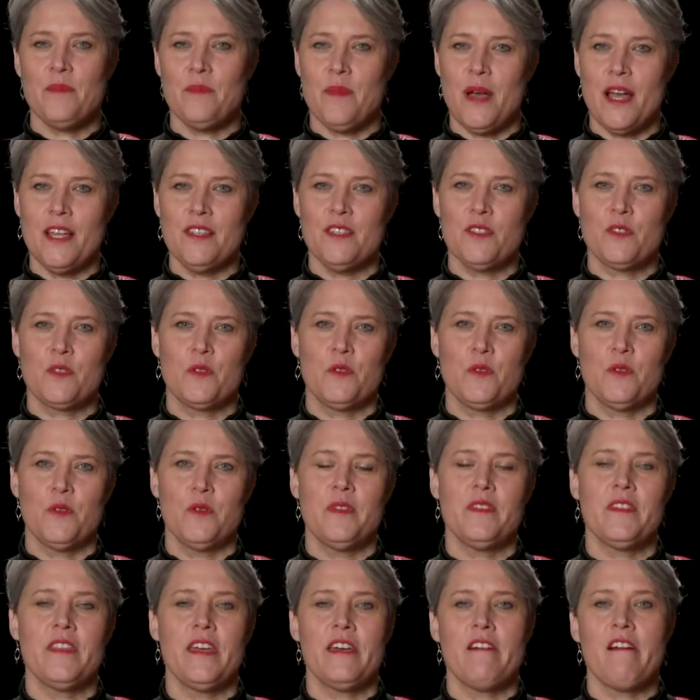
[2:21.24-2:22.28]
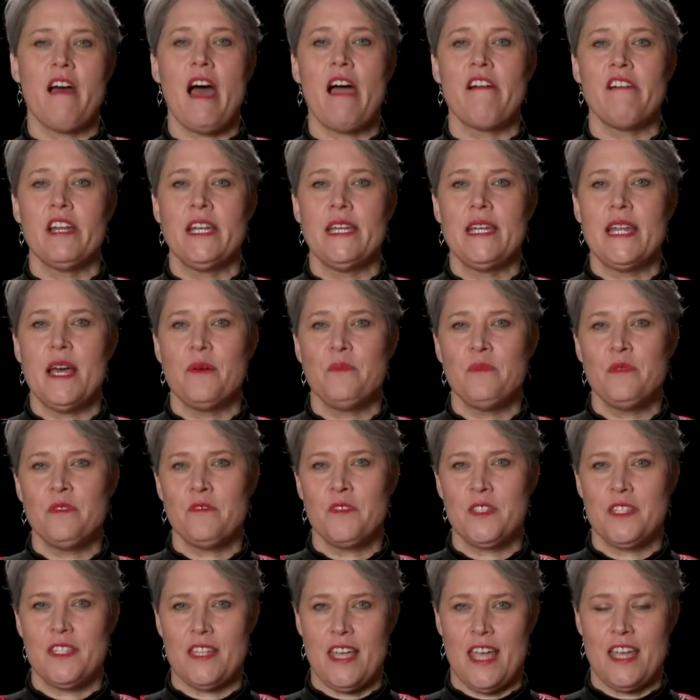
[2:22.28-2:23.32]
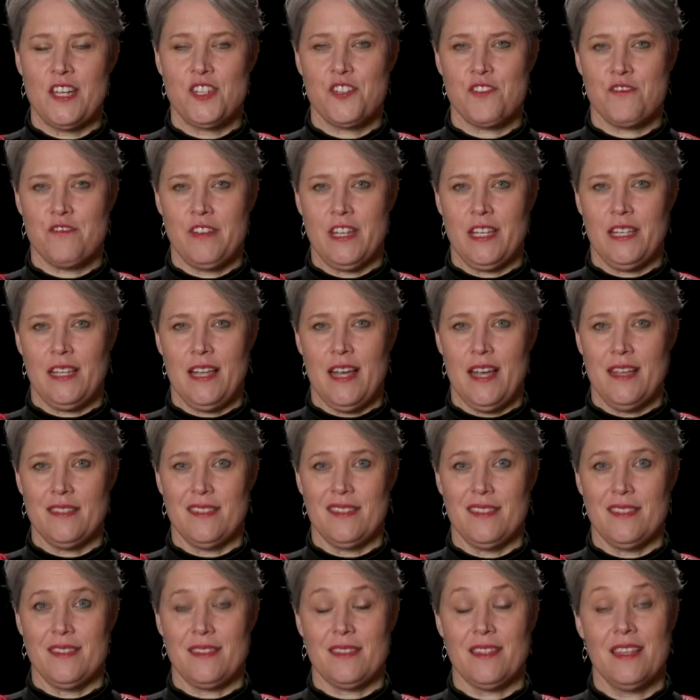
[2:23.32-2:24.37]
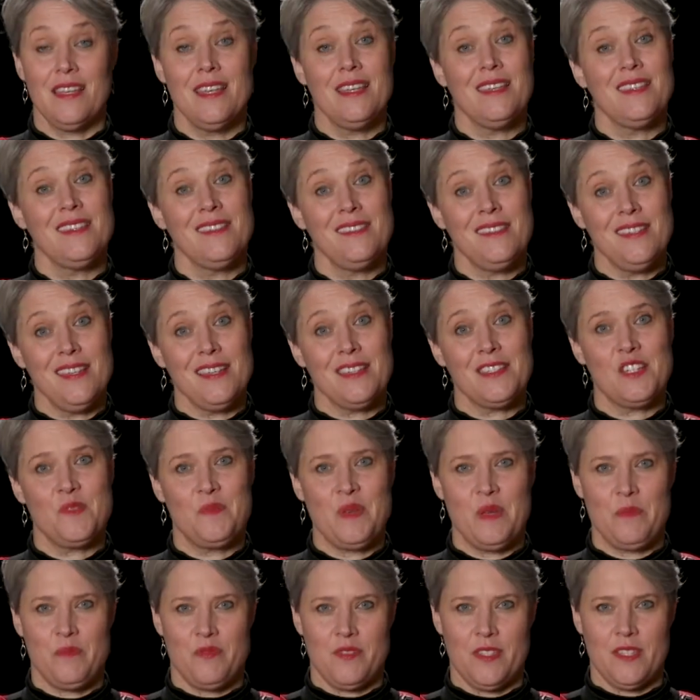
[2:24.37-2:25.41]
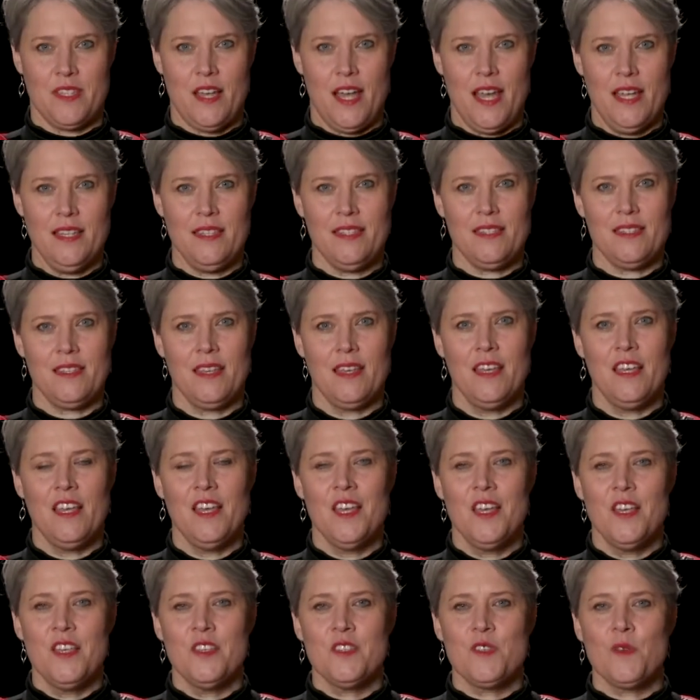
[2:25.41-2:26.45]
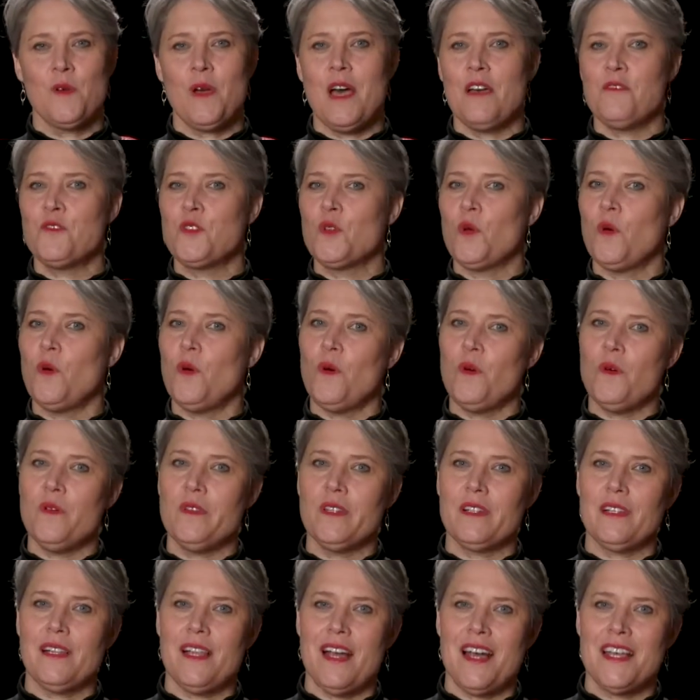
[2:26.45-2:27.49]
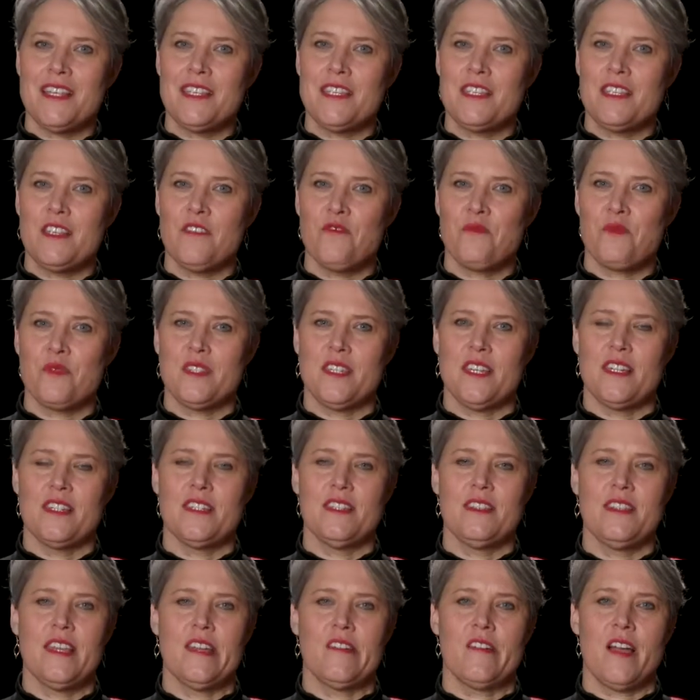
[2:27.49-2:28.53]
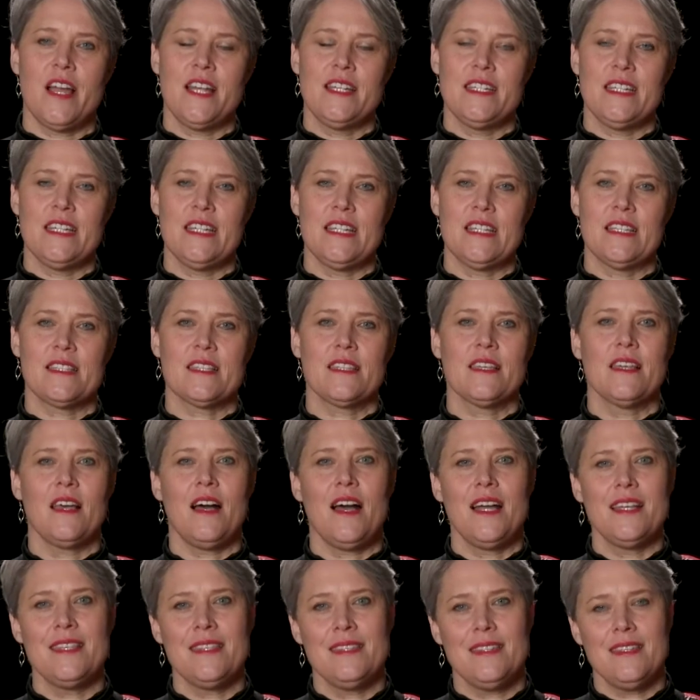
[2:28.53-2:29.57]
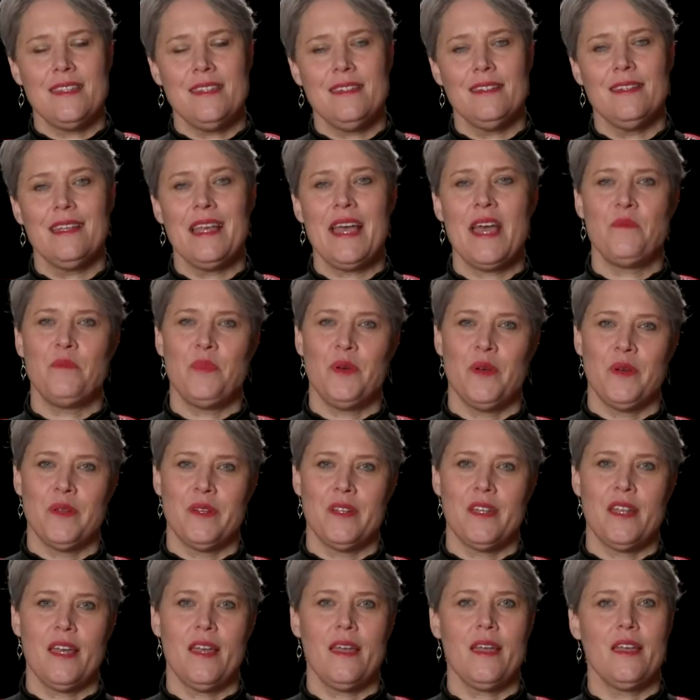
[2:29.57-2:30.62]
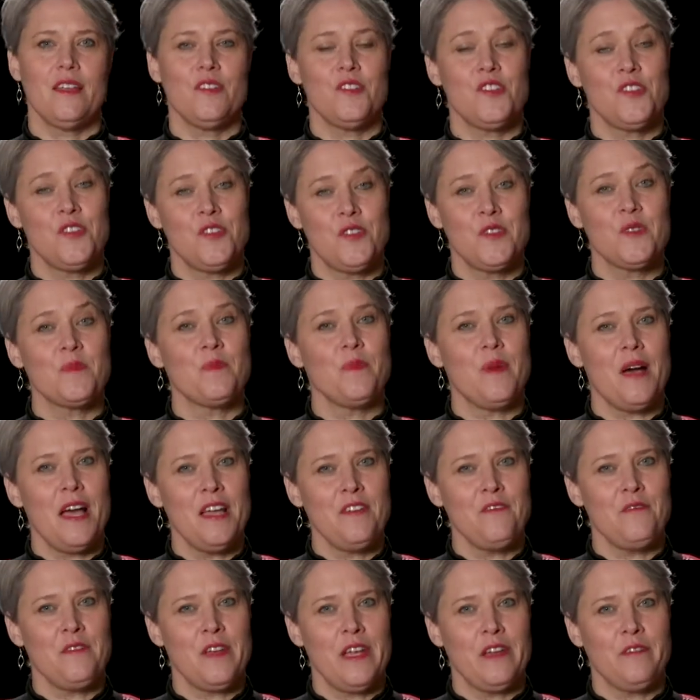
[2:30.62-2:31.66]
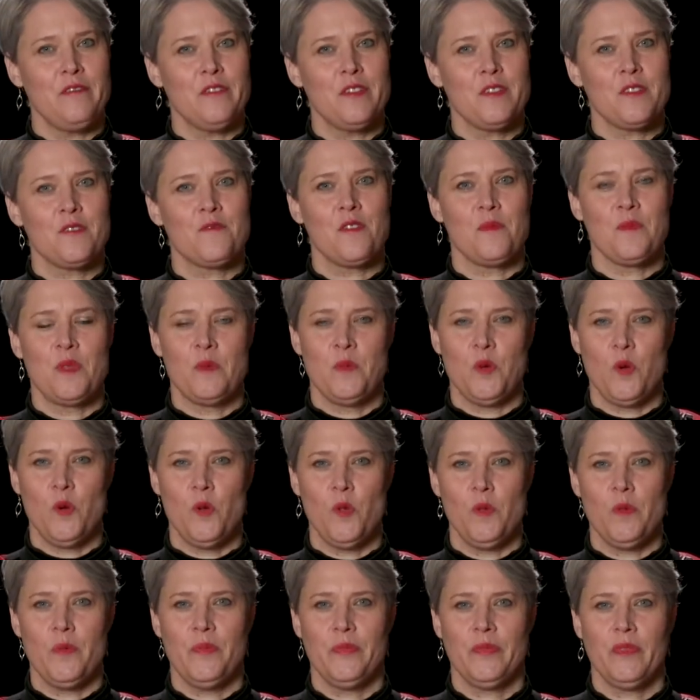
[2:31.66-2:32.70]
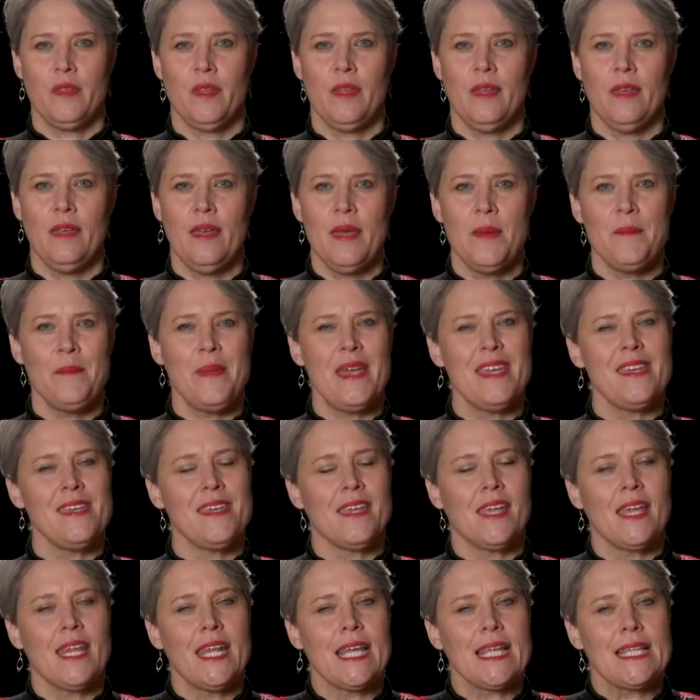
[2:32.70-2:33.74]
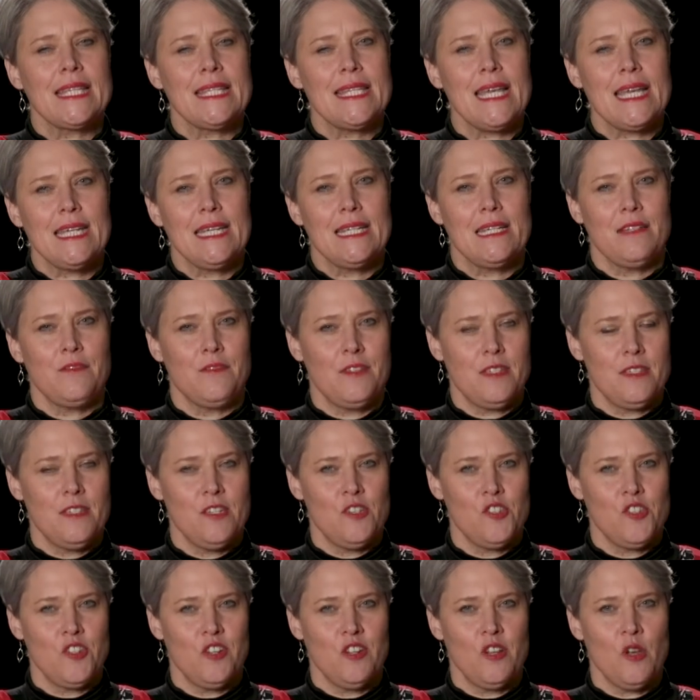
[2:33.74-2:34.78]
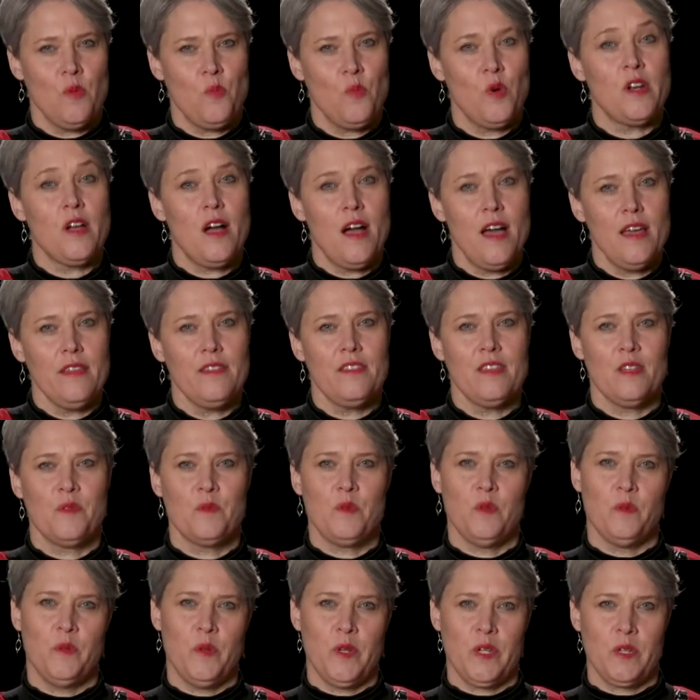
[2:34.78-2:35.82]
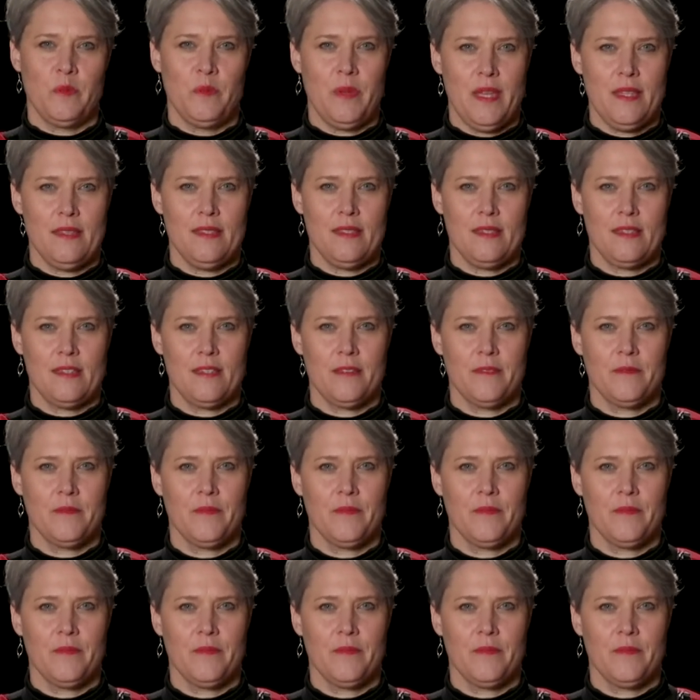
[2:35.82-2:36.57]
my school, there are a number of Stage 3 classes, 6 to be precise. So after all the classes have presented their ideas, I sit and ponder and choose my favourites from them all, making an executive decision on what I think will work best.